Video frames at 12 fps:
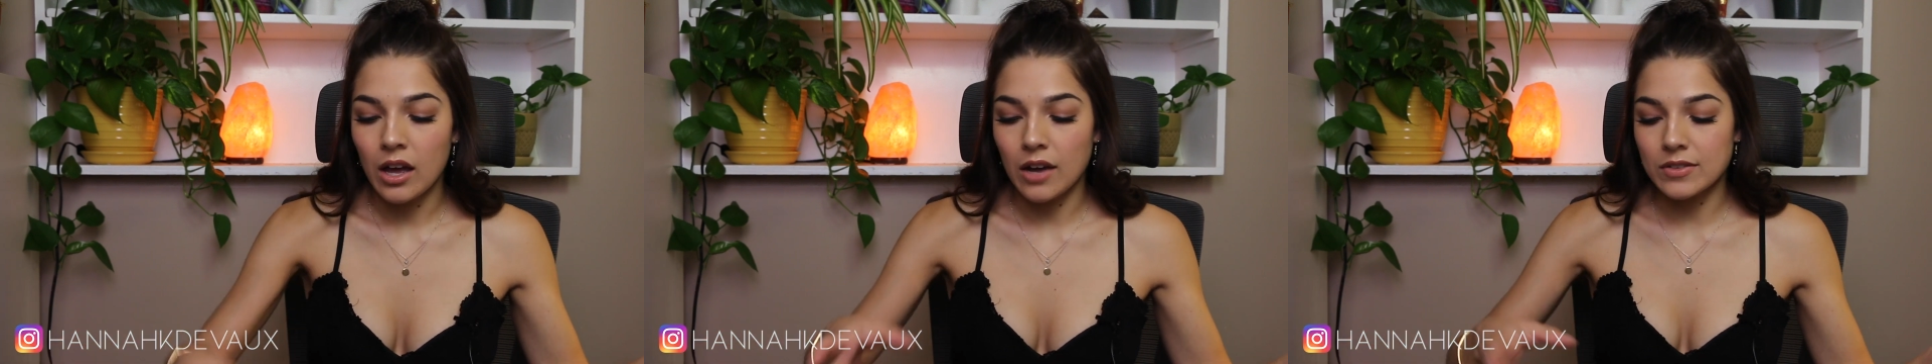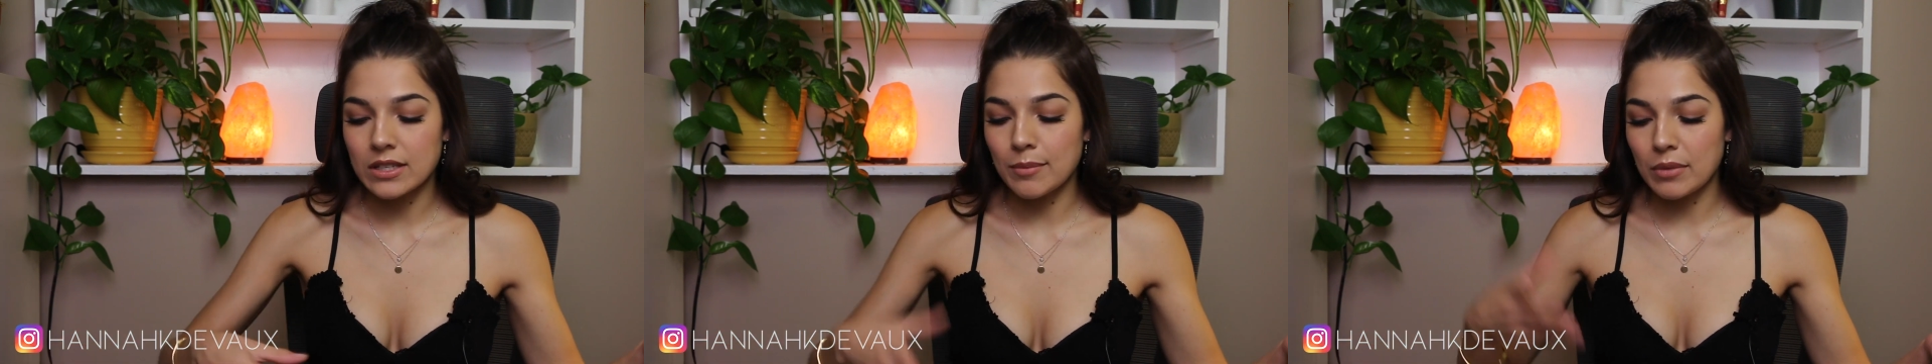
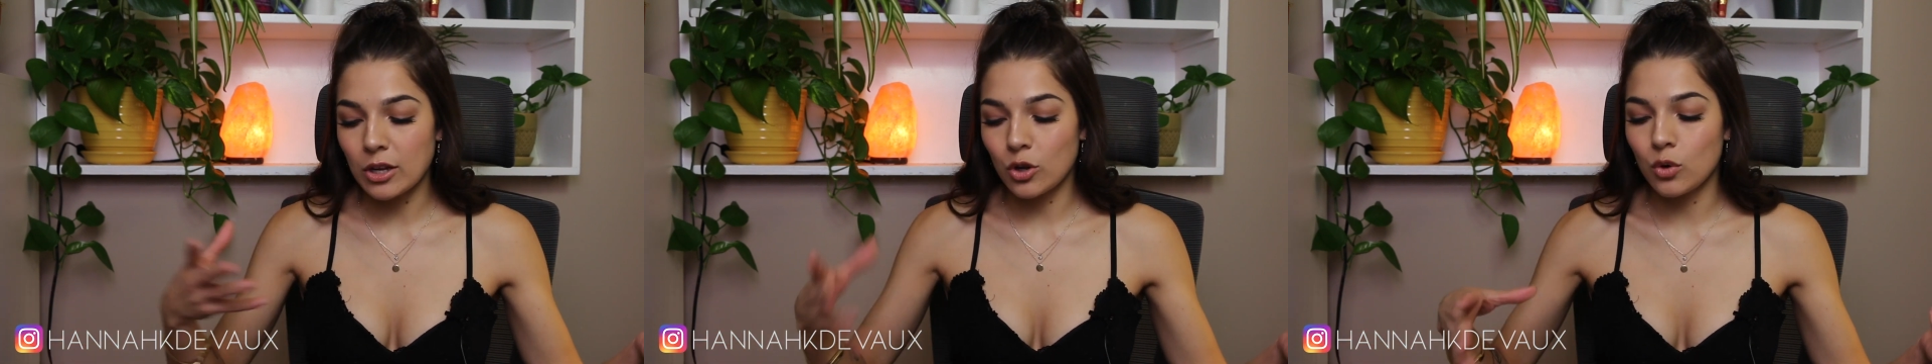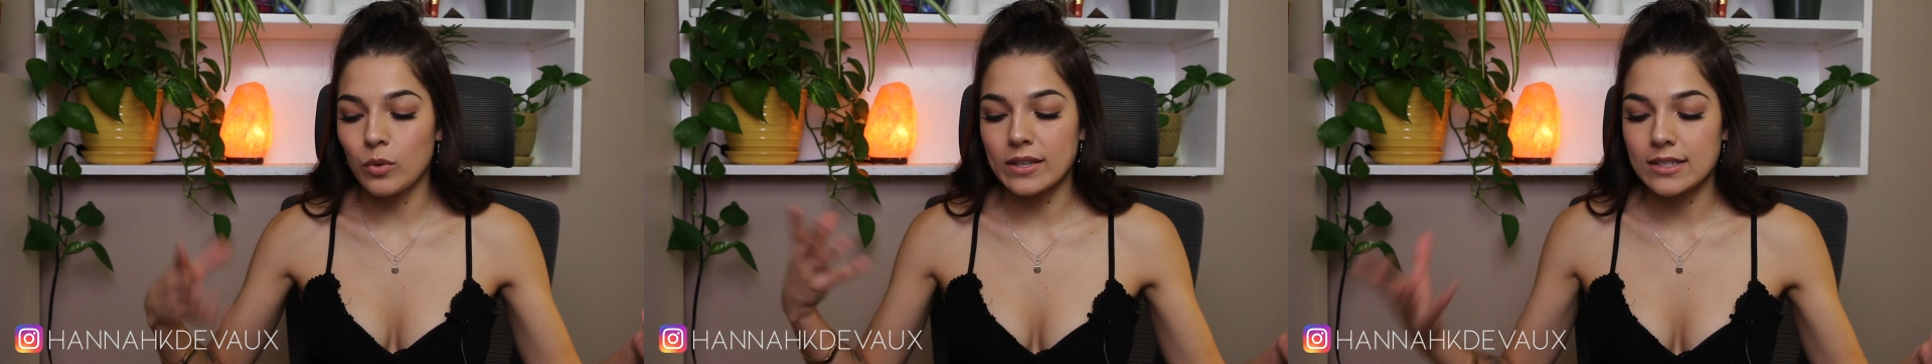of somebody
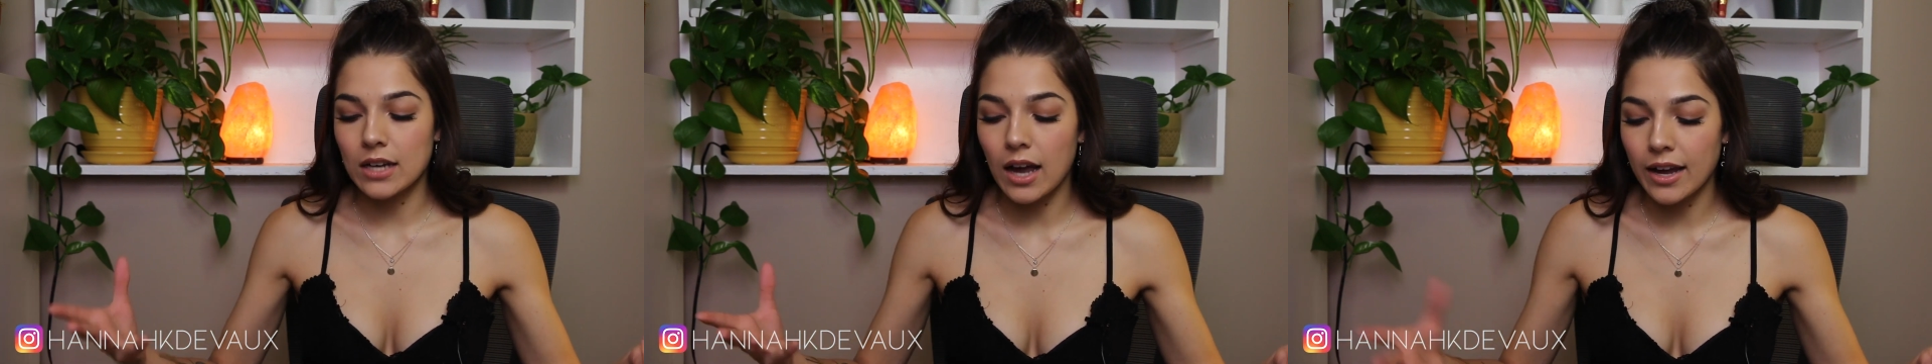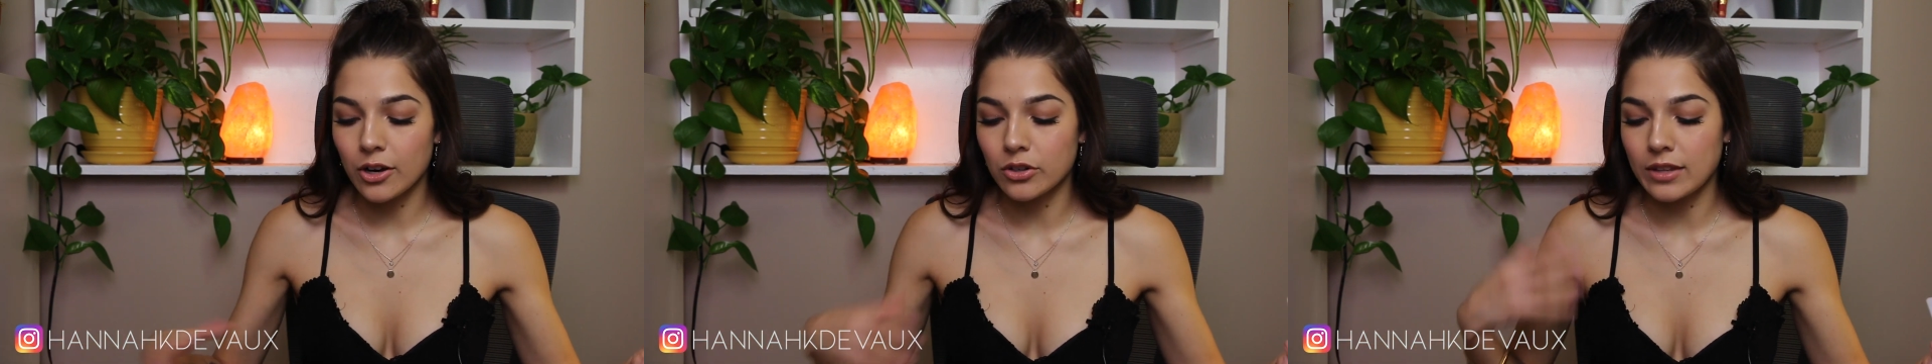who is
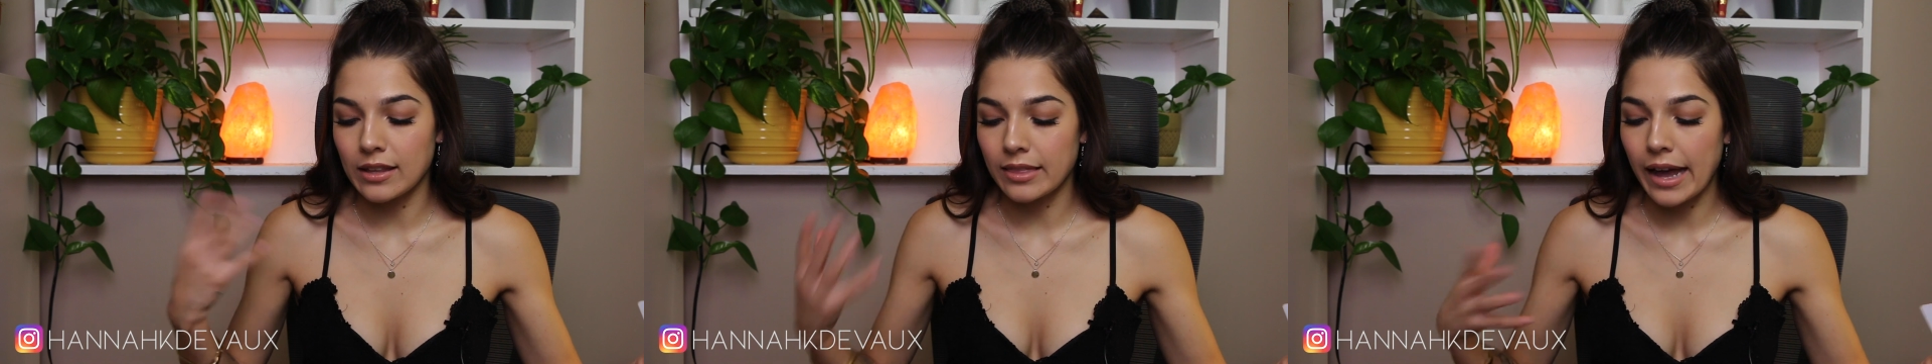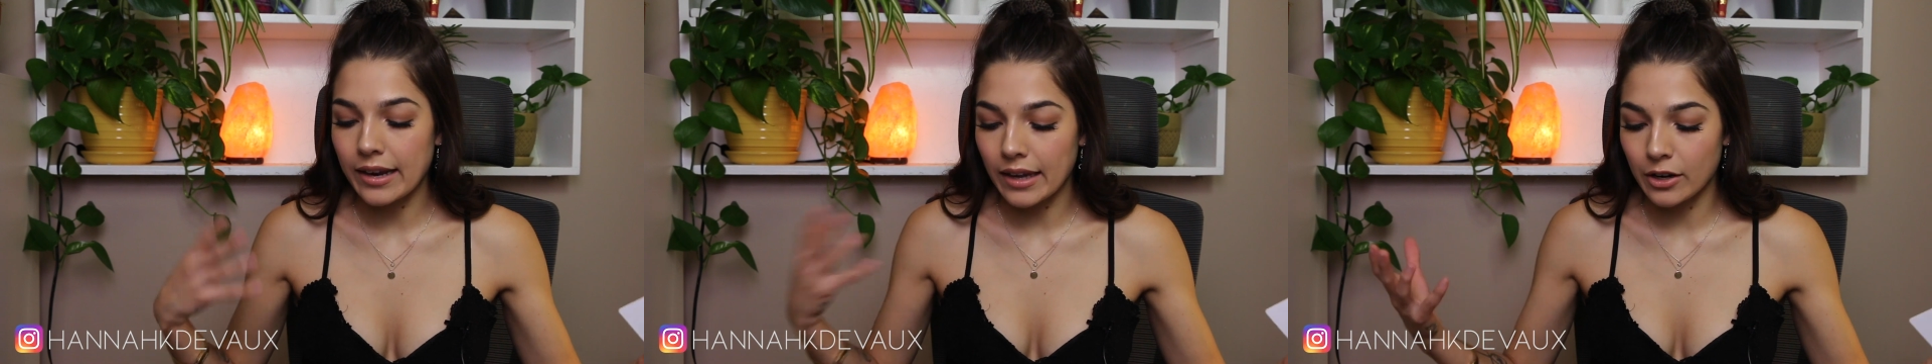tired. They
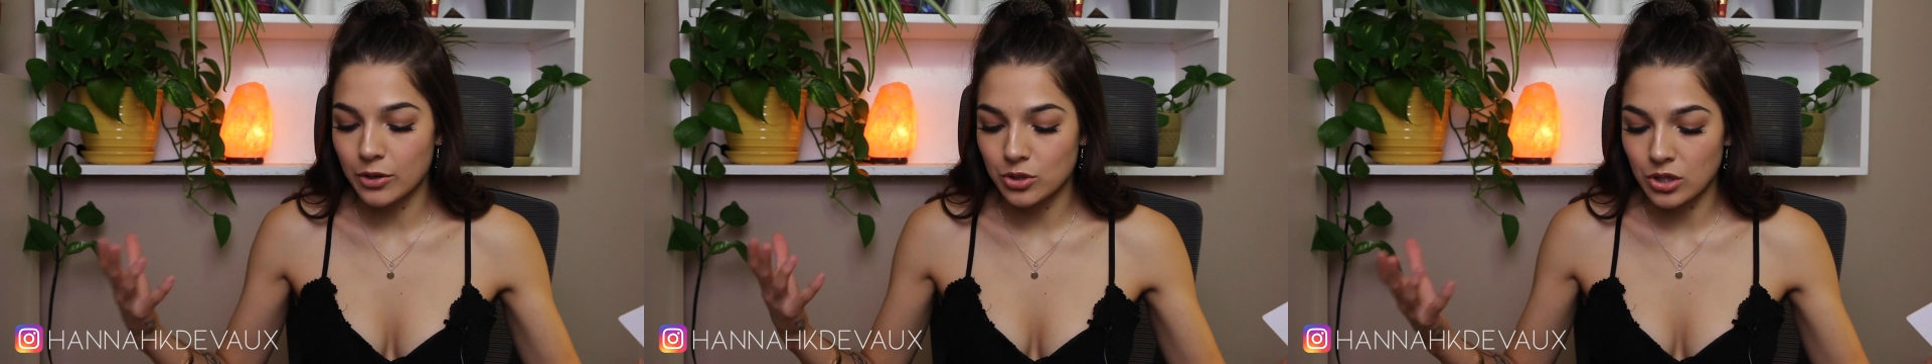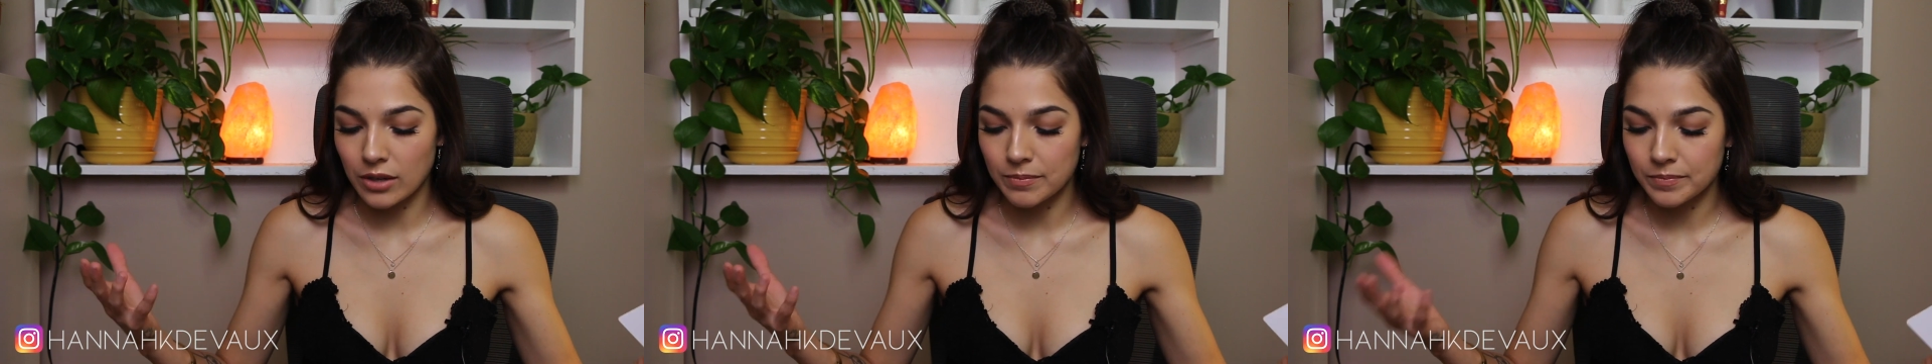lack
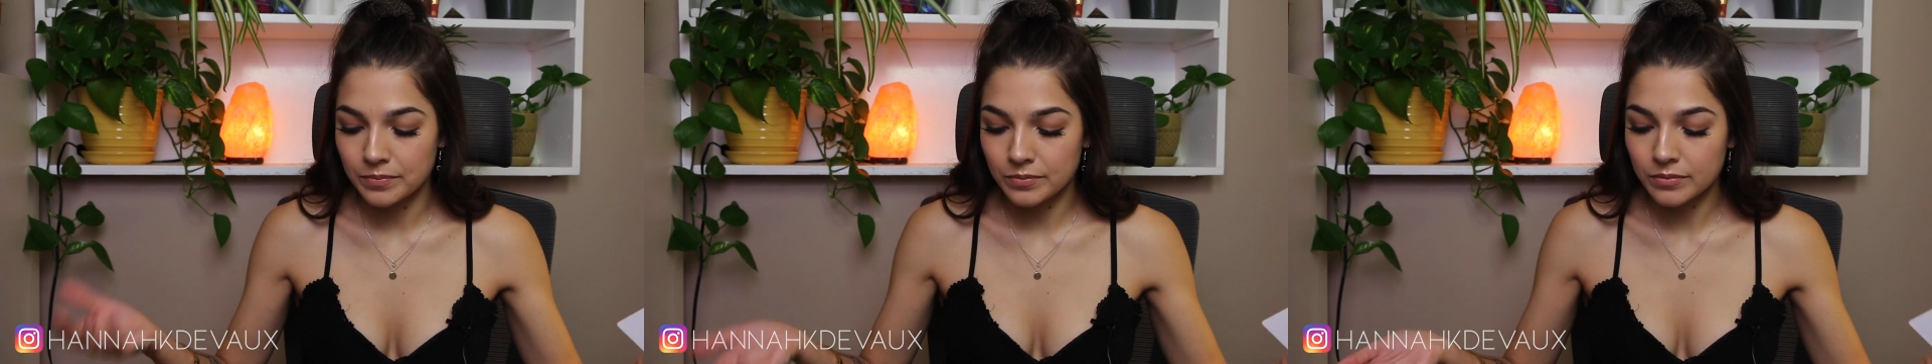energy.